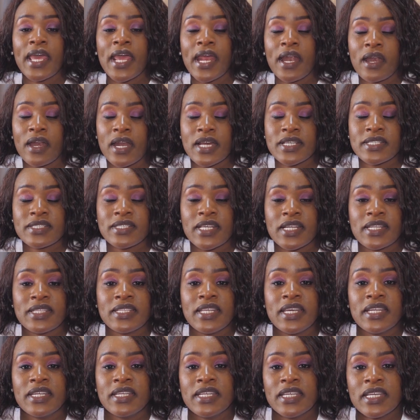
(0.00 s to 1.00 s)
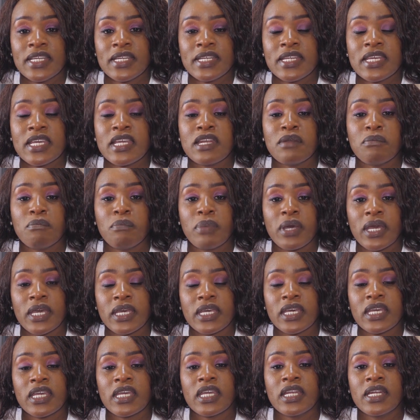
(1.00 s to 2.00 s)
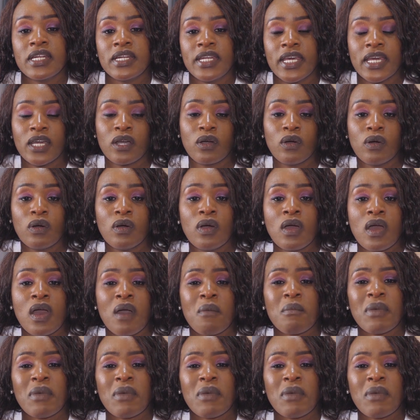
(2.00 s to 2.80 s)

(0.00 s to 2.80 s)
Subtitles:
areas that they need in baking, in decor,